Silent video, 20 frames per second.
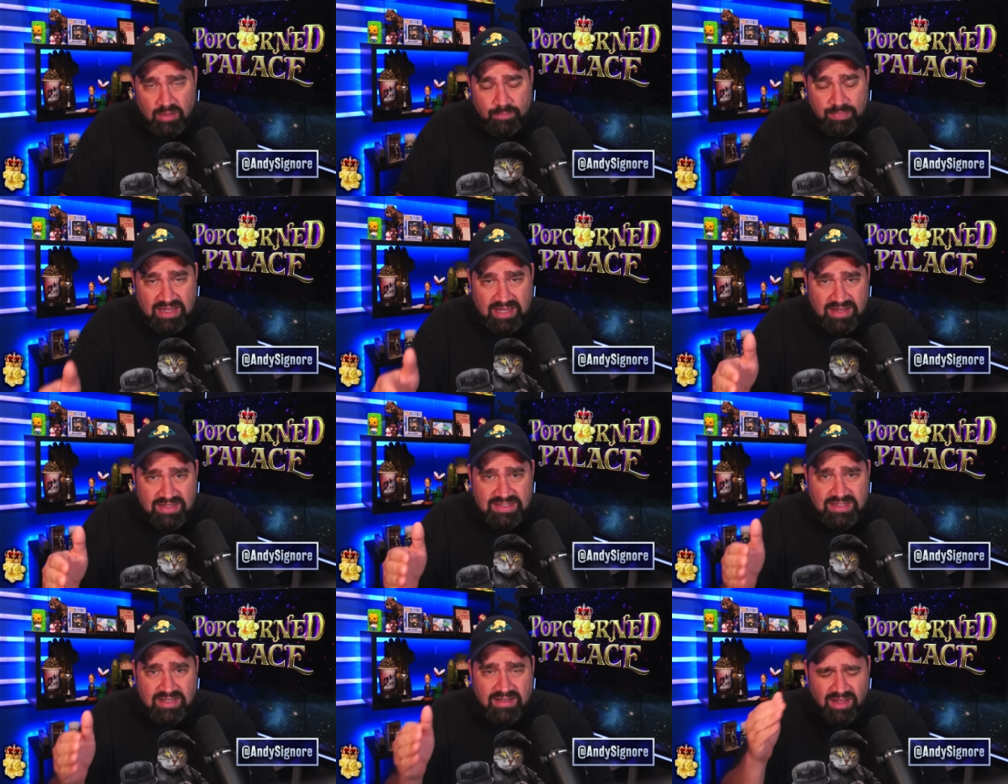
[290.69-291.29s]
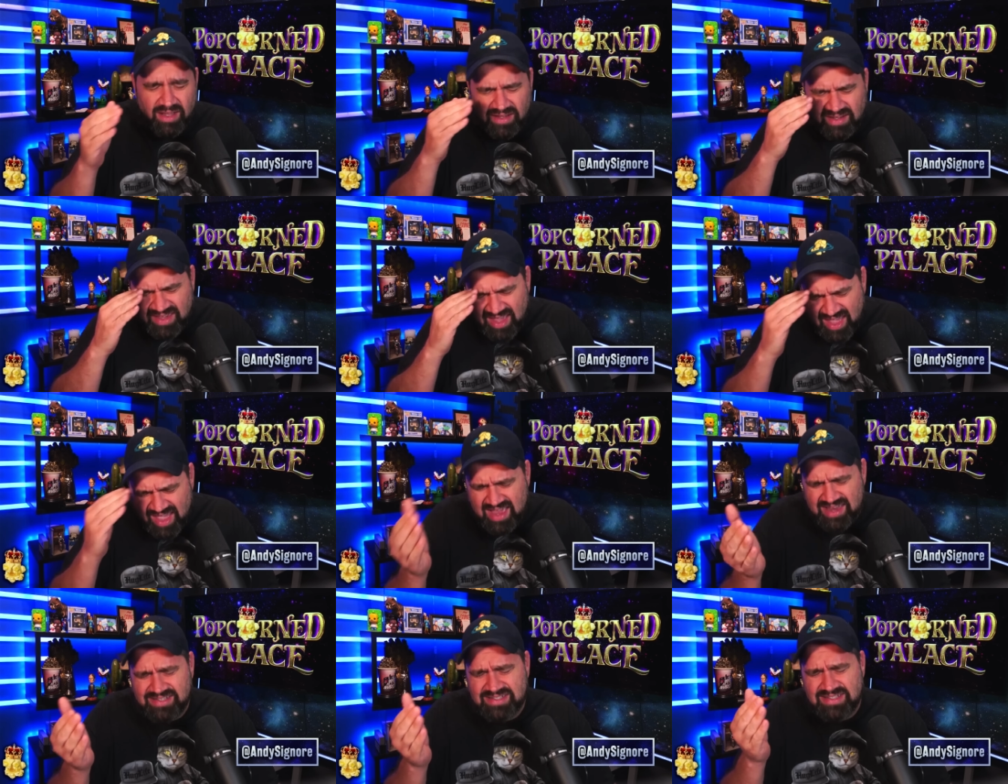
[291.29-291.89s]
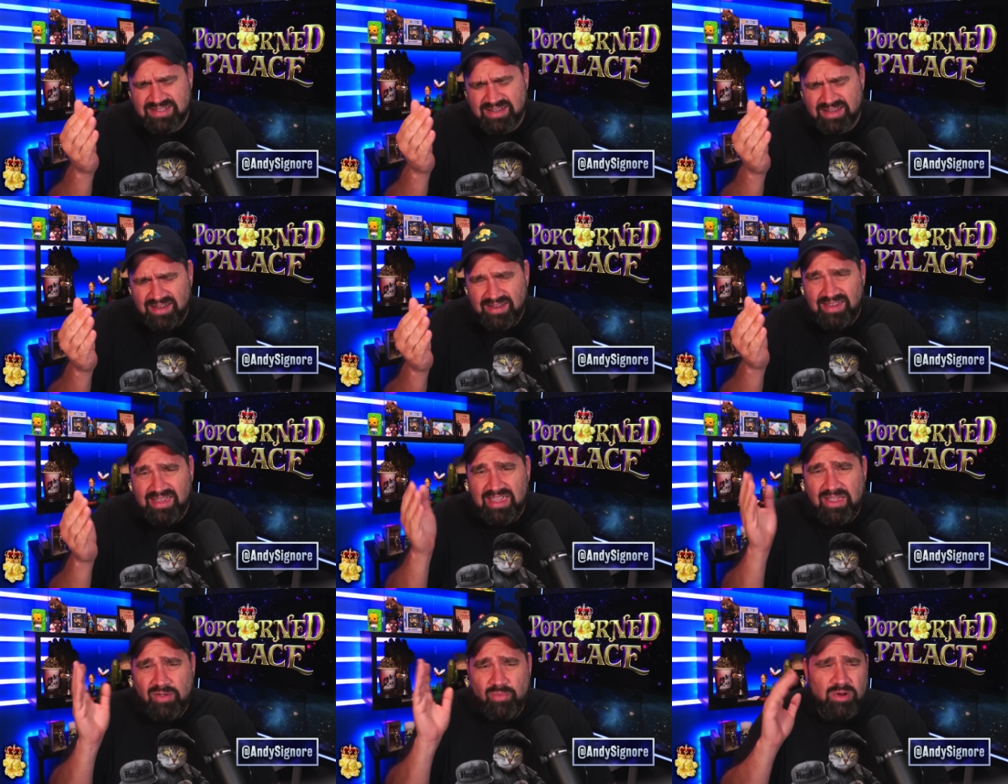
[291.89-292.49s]
Because guys,
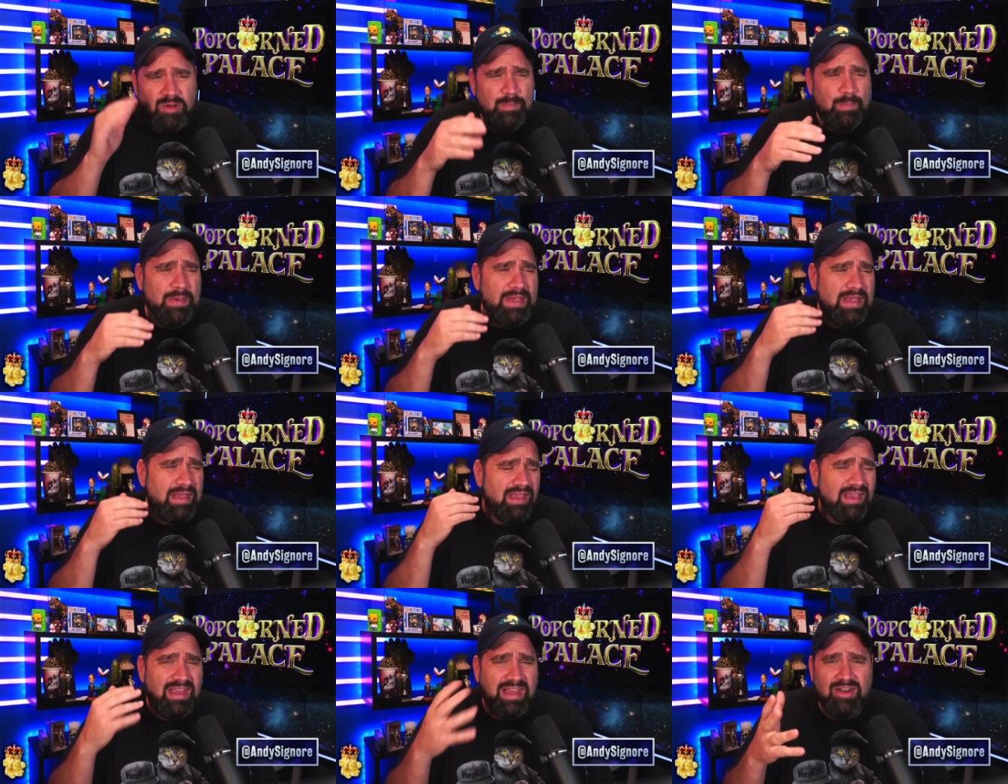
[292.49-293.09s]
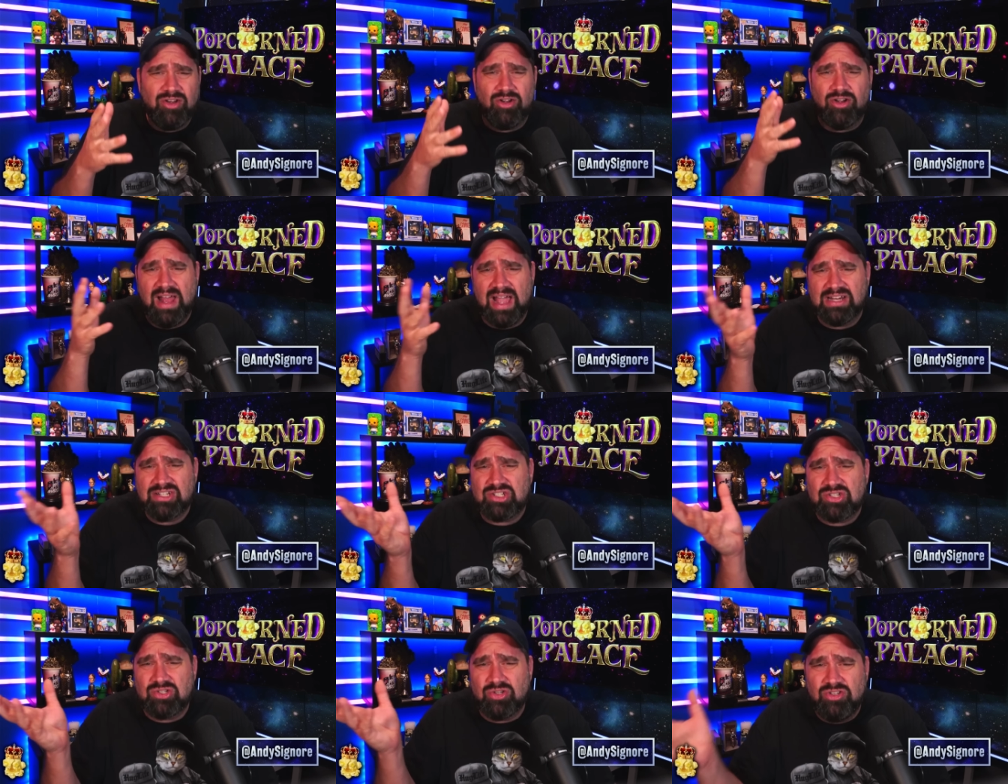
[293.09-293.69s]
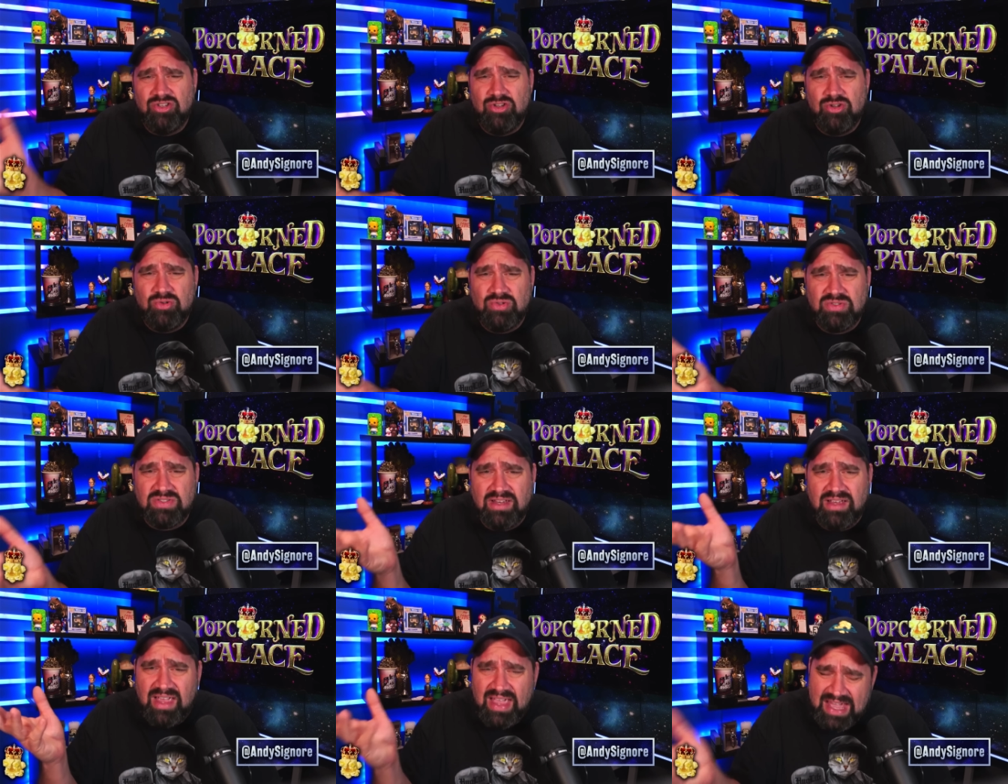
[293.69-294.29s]
it would be international
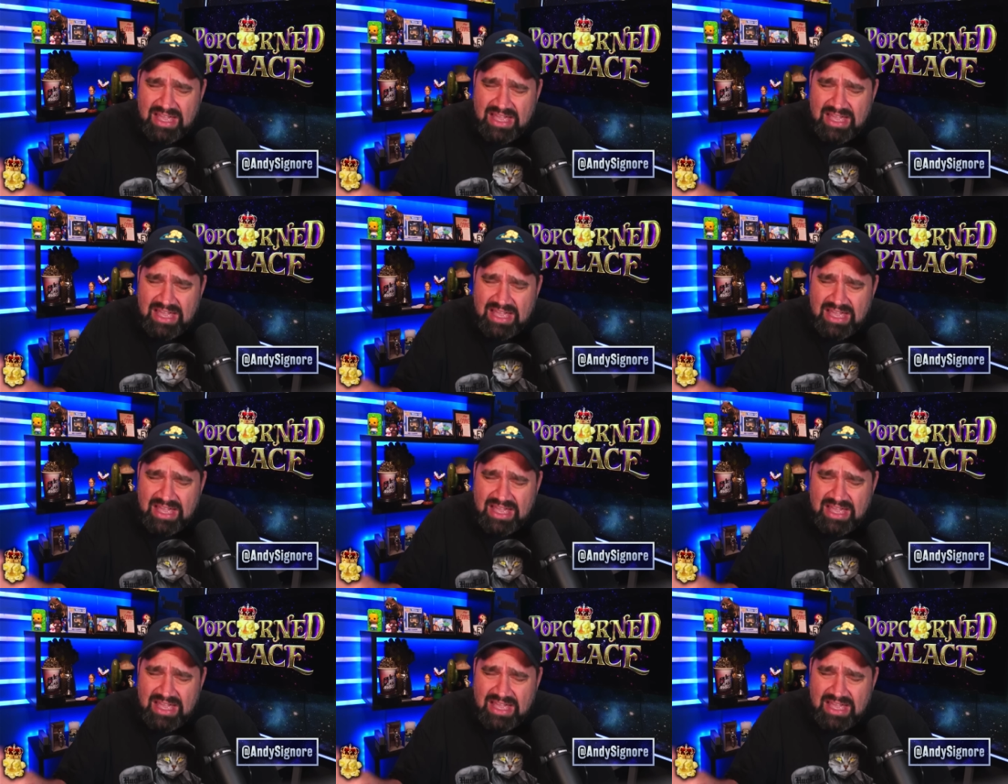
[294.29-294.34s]
news